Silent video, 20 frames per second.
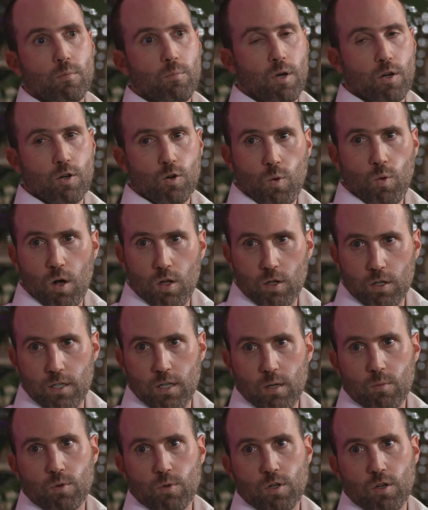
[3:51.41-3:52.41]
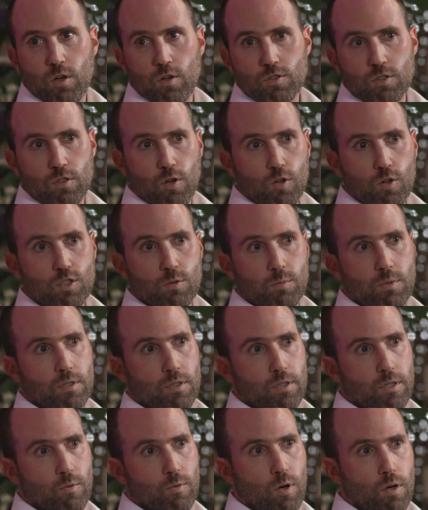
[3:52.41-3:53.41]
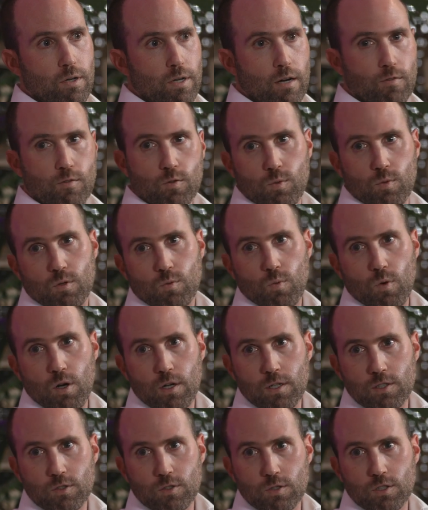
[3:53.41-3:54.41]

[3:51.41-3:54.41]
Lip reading: better quality embryos, and ultimately what everyone wants,